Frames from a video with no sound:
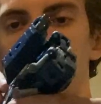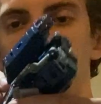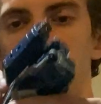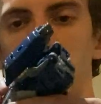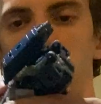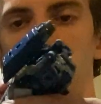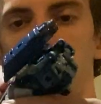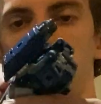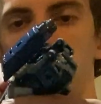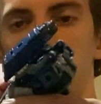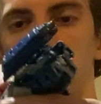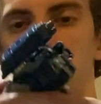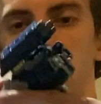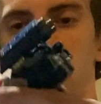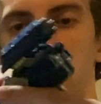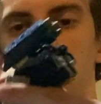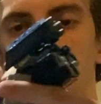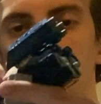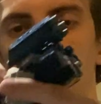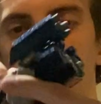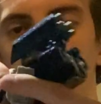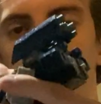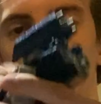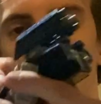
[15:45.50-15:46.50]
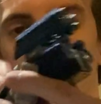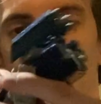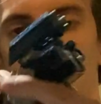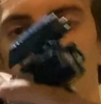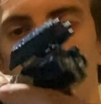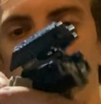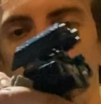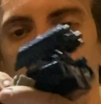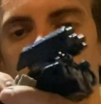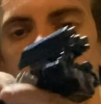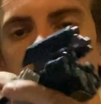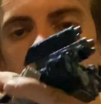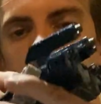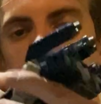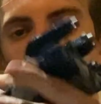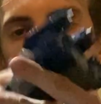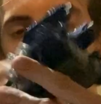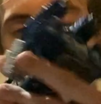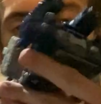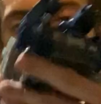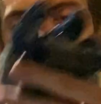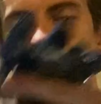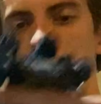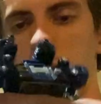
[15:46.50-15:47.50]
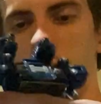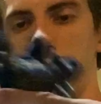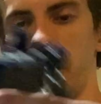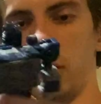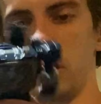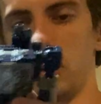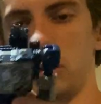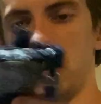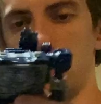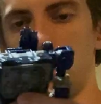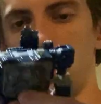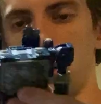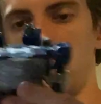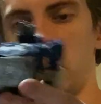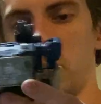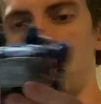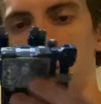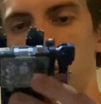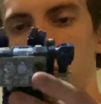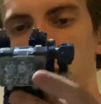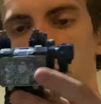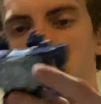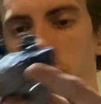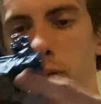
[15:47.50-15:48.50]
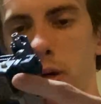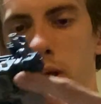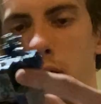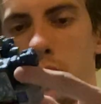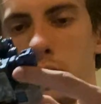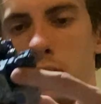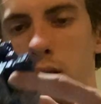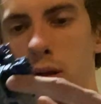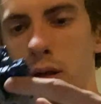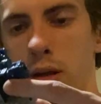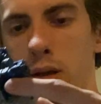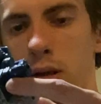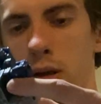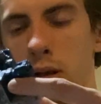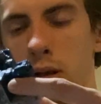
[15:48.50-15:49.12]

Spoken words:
a way to do that without having a struggle or whatnot.